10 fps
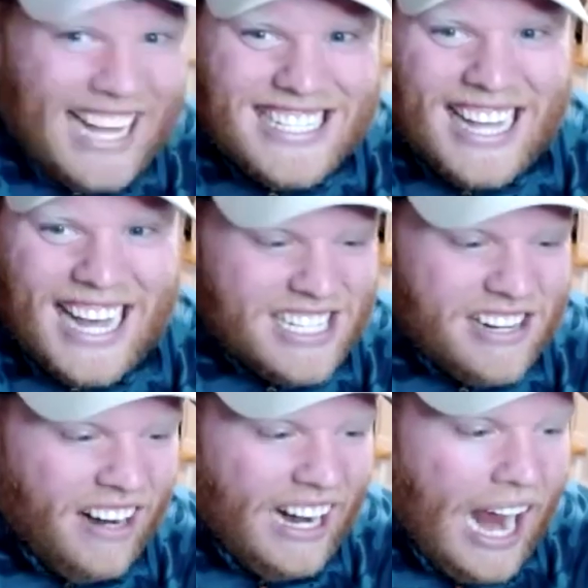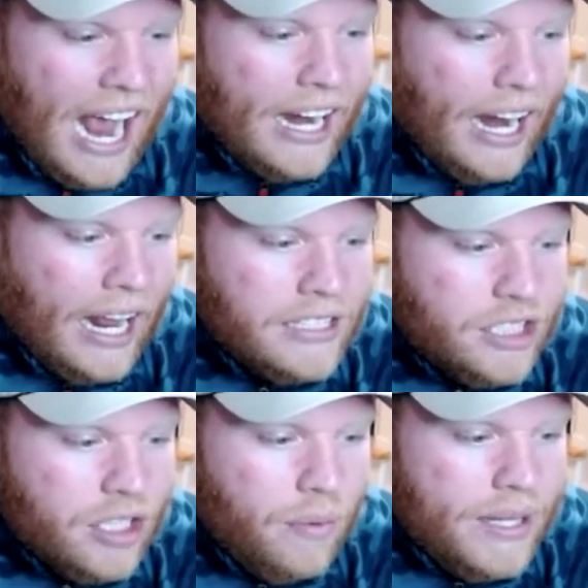That's great. And
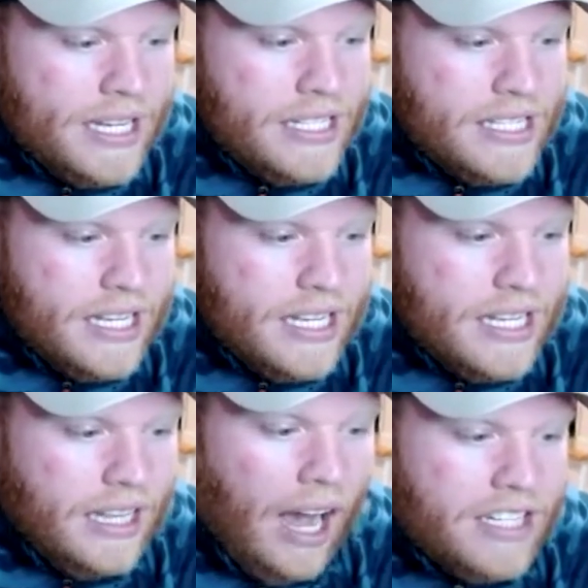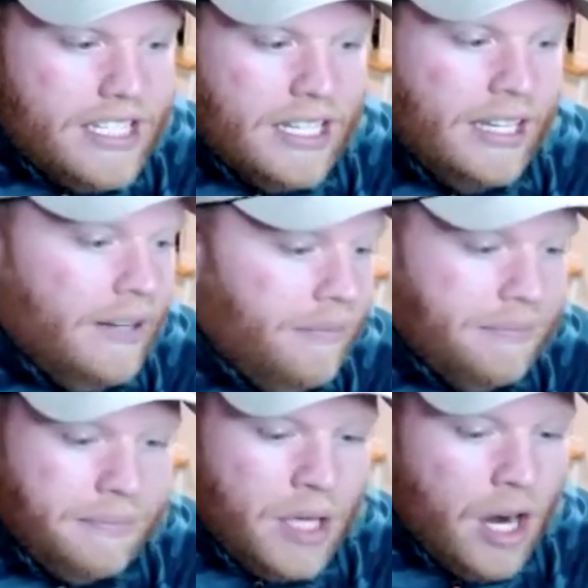so we did see, like, obviously,
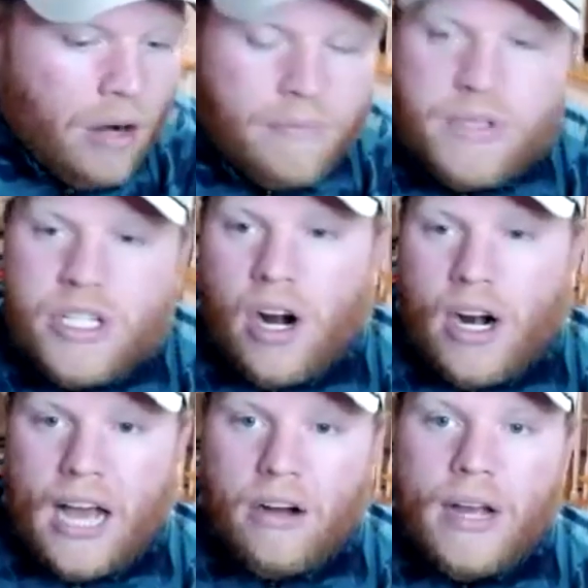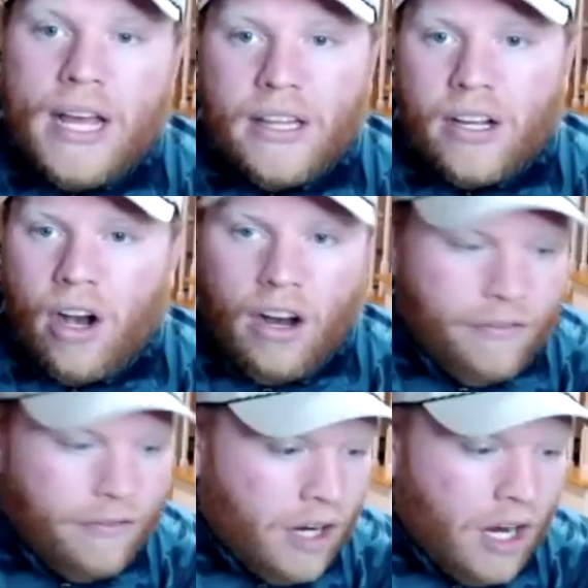starting out in golf,